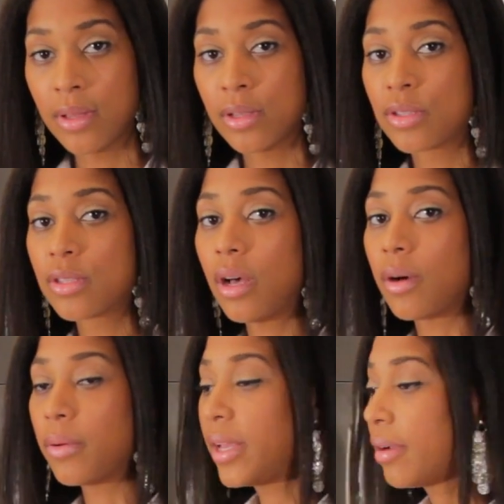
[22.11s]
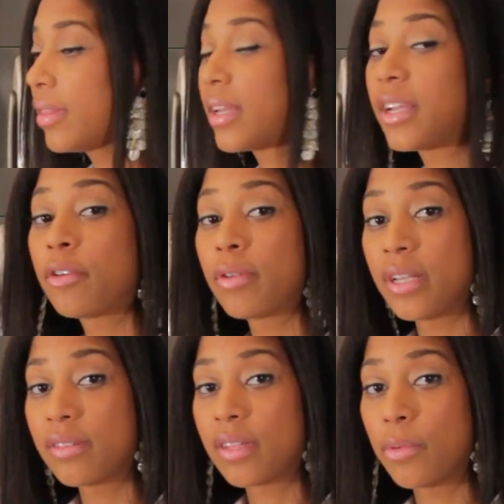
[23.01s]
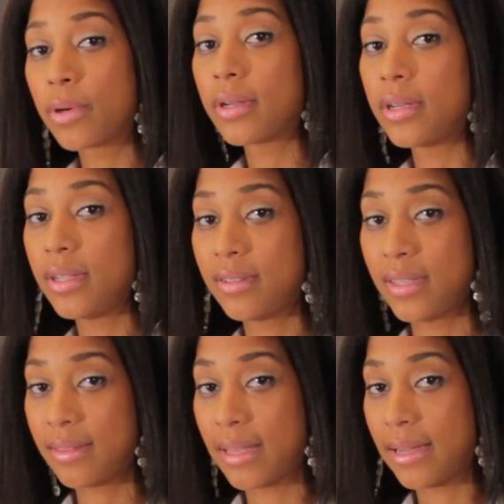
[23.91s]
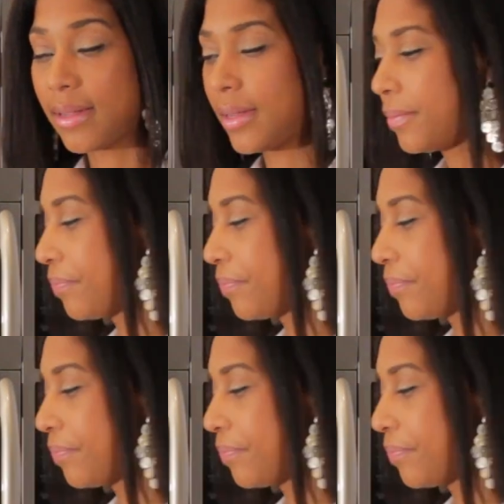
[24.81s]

So here are the ingredients that we're going to need to get that done.